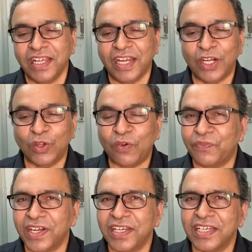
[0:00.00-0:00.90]
had
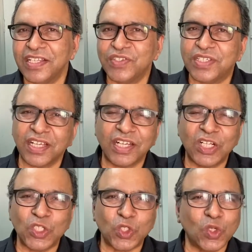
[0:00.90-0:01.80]
offended in
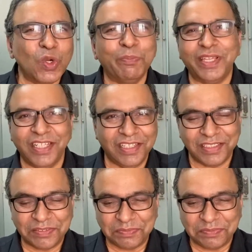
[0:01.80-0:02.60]
jungle so many.